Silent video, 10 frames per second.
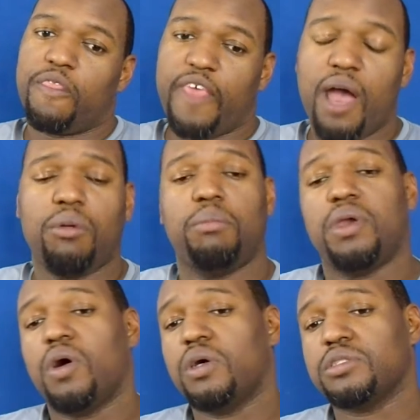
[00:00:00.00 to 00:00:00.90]
That would
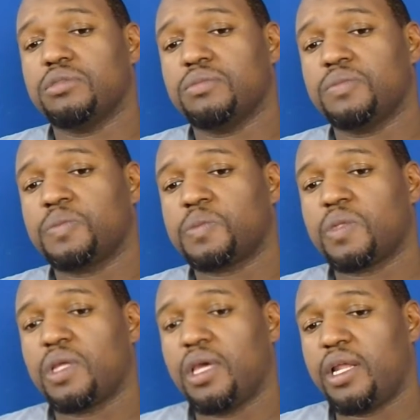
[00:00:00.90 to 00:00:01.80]
be awesome.
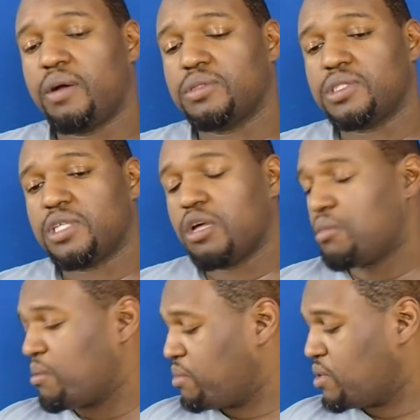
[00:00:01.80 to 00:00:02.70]
And I was just
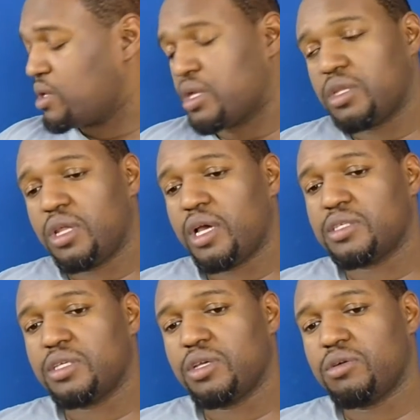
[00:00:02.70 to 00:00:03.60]
telling my boy the other day, I
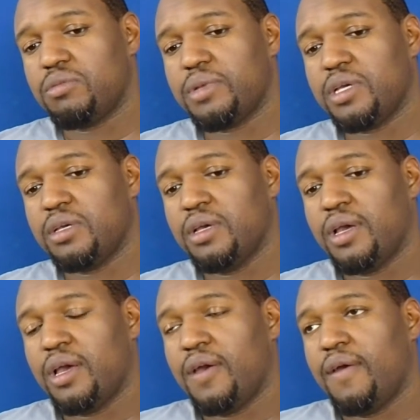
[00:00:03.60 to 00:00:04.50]
said, yo, man,
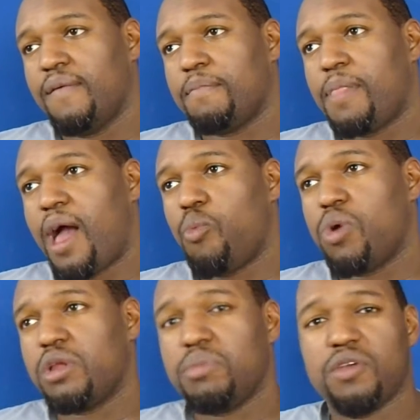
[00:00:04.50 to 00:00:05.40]
I
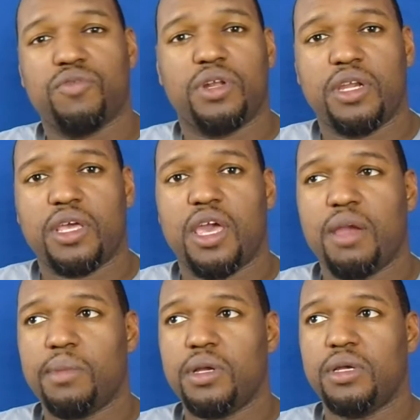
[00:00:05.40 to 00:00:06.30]
want to be in front of the
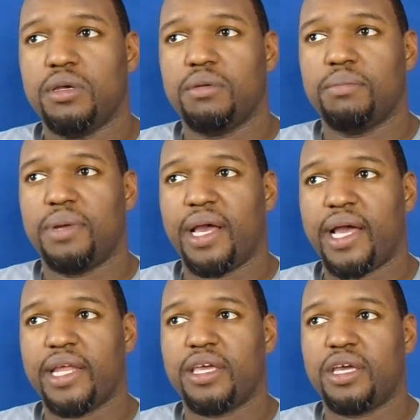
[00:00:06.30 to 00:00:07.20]
camera, but I
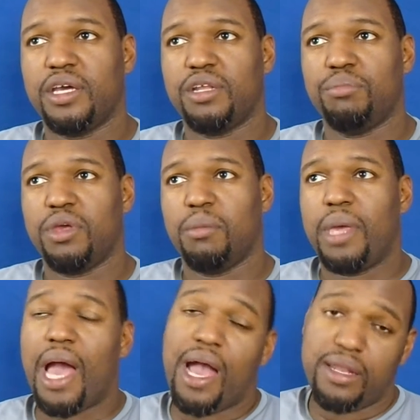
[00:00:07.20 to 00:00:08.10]
got to get good at being
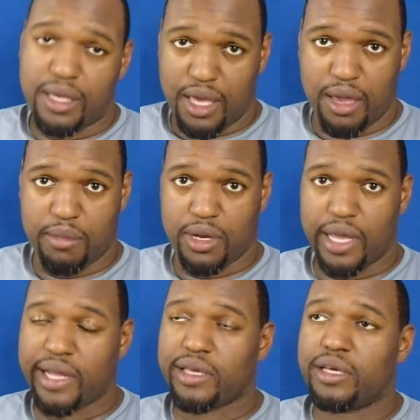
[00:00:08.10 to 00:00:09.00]
behind the camera.
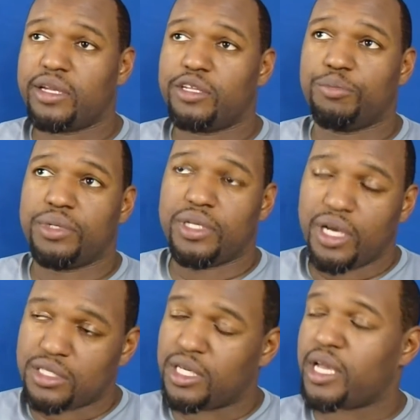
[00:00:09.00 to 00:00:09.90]
I got to get good at the
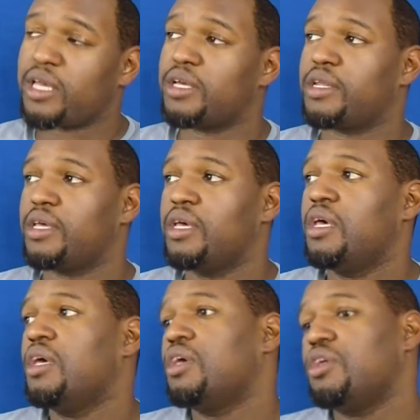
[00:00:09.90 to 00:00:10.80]
production. I got to get good at,
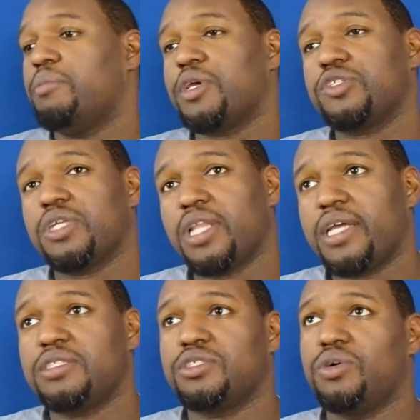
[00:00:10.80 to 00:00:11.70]
you know, make sure the
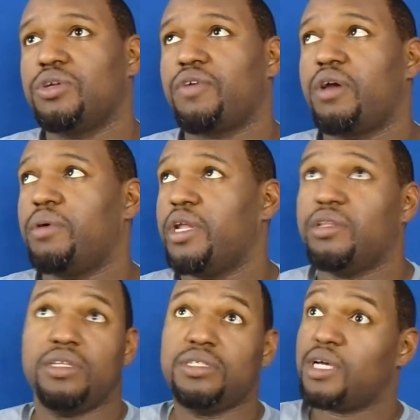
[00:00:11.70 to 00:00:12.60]
lights is going the right
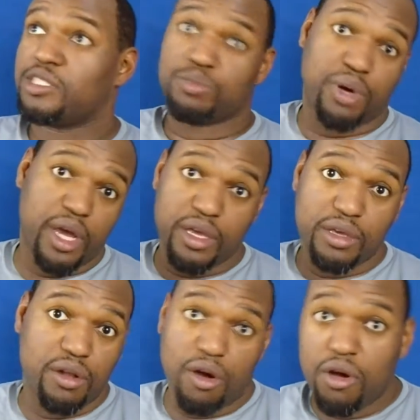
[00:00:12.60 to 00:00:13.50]
way. These lights are probably,
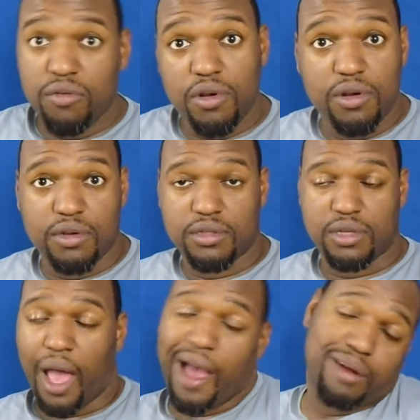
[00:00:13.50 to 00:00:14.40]
you know, all wrong.
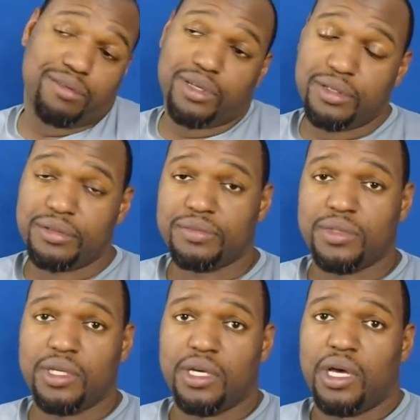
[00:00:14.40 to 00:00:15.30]
I don't know.
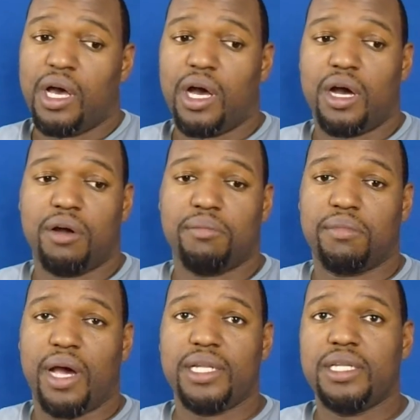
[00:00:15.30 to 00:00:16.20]

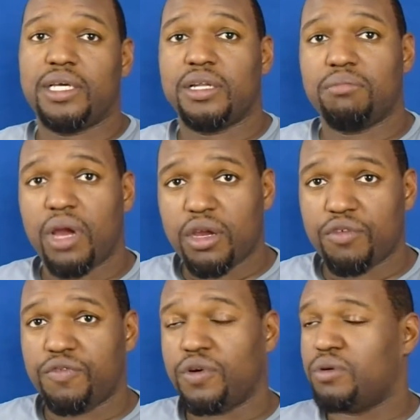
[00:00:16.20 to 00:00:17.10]
I need to get a
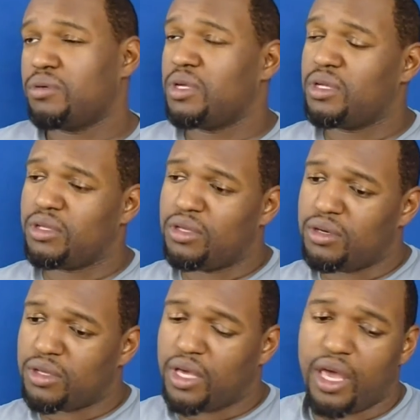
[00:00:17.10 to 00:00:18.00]
microphone, get, you know,
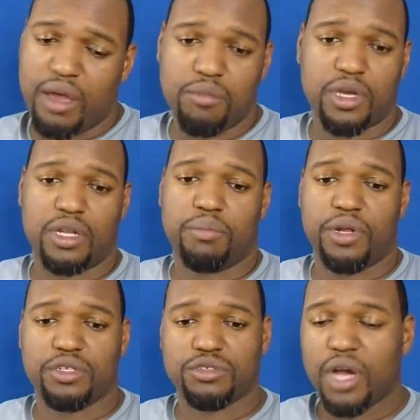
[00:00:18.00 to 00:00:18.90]
the camera, get a
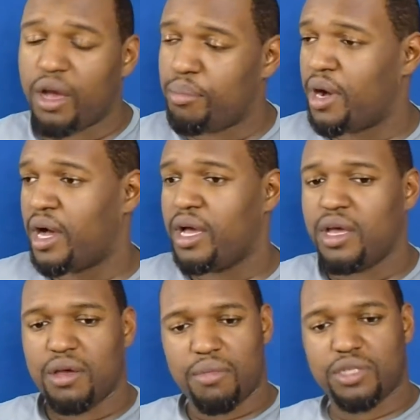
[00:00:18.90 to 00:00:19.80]
better tripod.
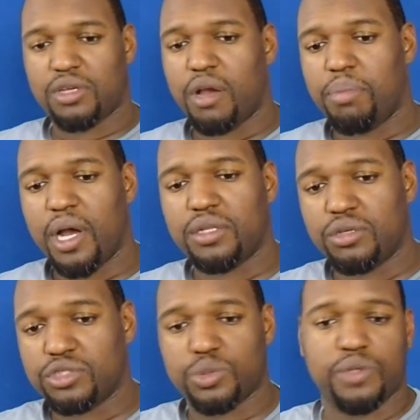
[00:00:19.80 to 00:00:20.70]
My tripod
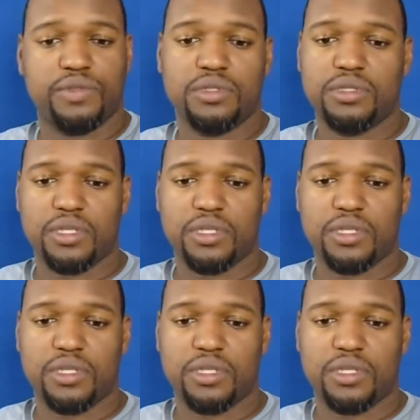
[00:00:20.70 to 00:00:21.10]
don't swivel.